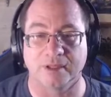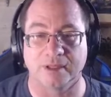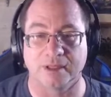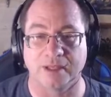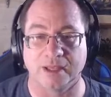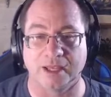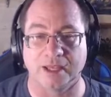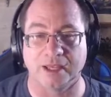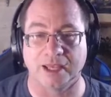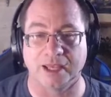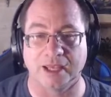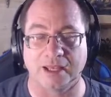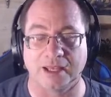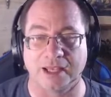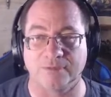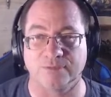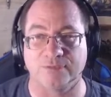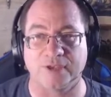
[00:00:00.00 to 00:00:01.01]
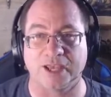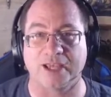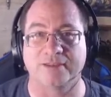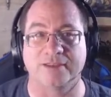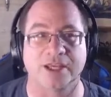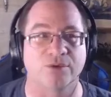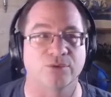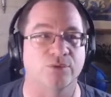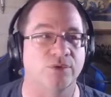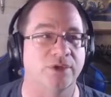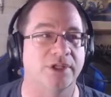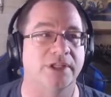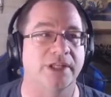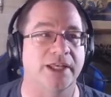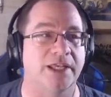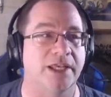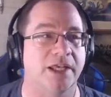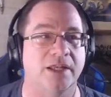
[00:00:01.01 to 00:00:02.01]
in fact, that
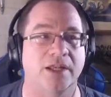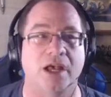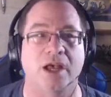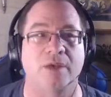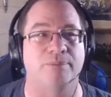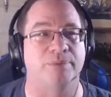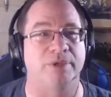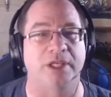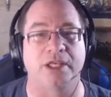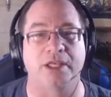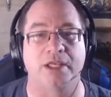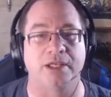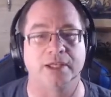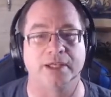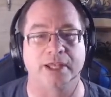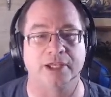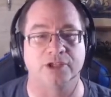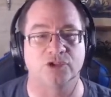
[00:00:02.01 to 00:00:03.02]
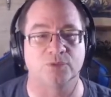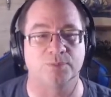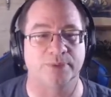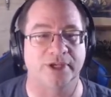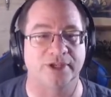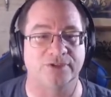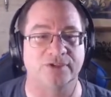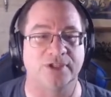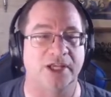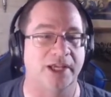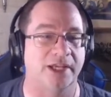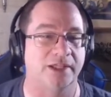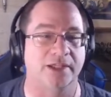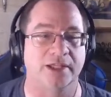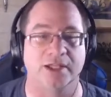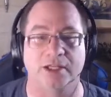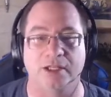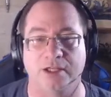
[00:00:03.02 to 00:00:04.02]
really cannot be expressed
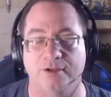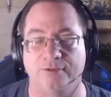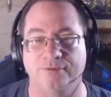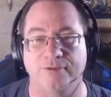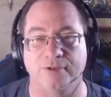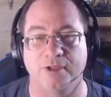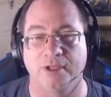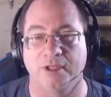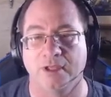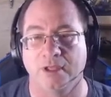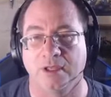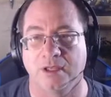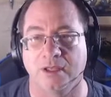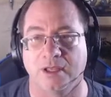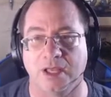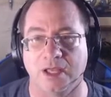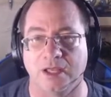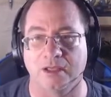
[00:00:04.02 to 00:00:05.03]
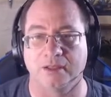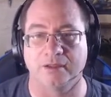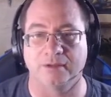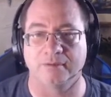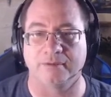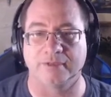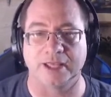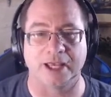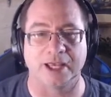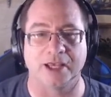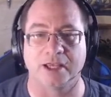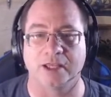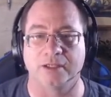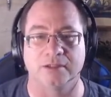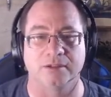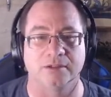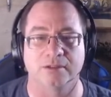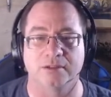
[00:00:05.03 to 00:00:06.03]
highly enough. Uh,
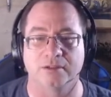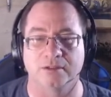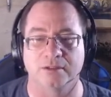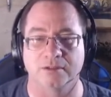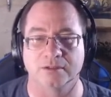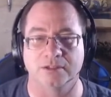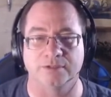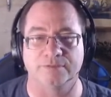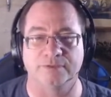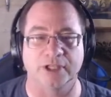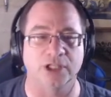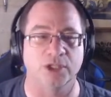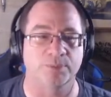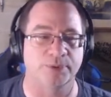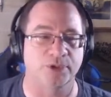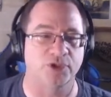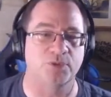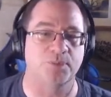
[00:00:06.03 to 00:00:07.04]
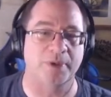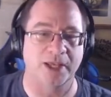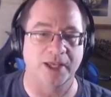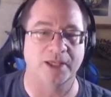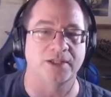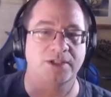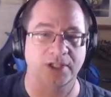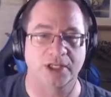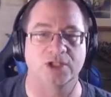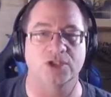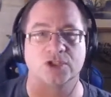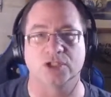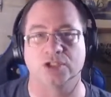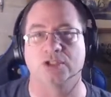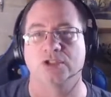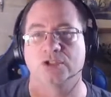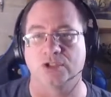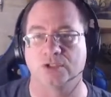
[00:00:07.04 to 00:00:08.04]
that developers pay
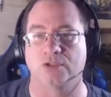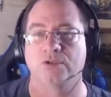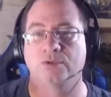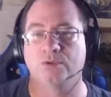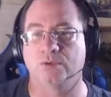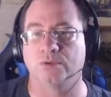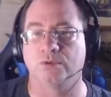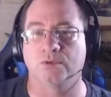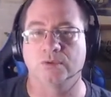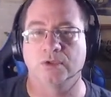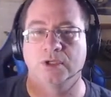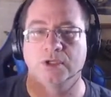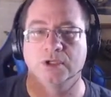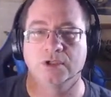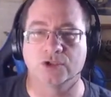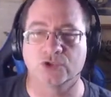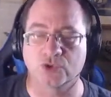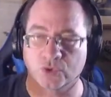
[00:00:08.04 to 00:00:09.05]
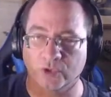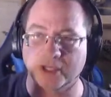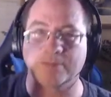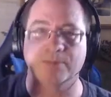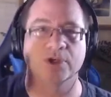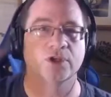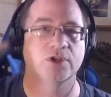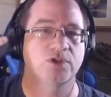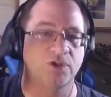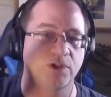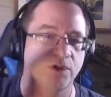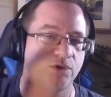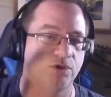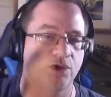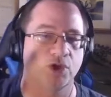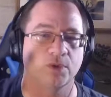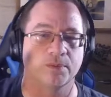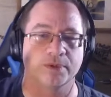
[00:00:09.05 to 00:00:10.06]
attention to streamers,
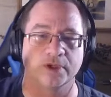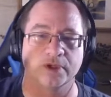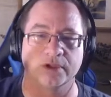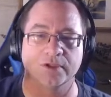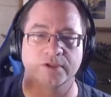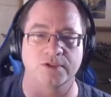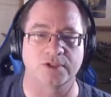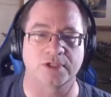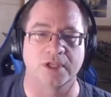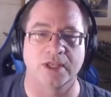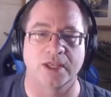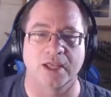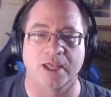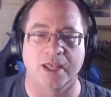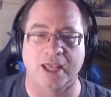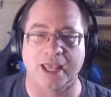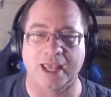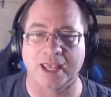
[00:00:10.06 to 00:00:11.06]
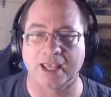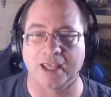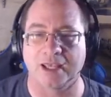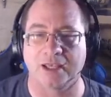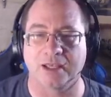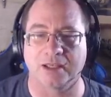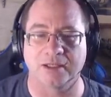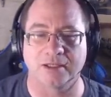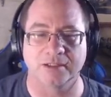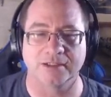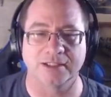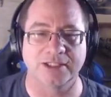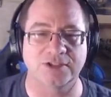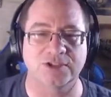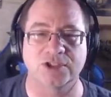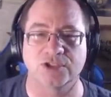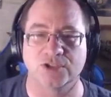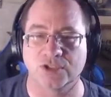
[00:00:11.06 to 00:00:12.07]
YouTubers, and
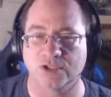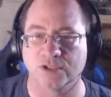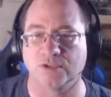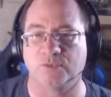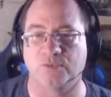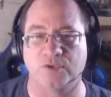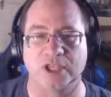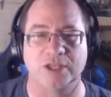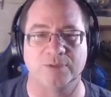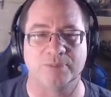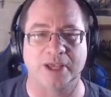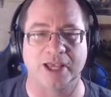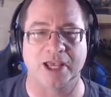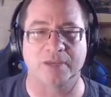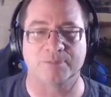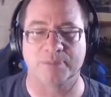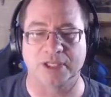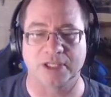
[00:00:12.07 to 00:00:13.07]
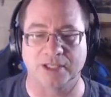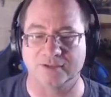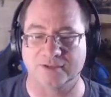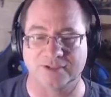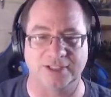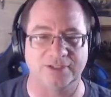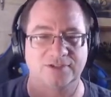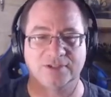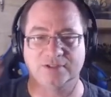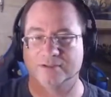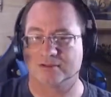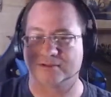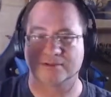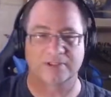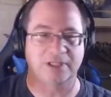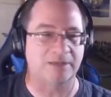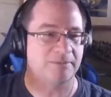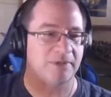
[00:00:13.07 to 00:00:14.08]
listen to the feedback because this
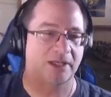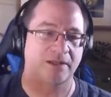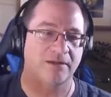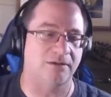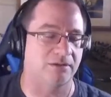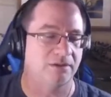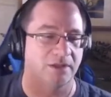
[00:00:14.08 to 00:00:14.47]
is, I mean,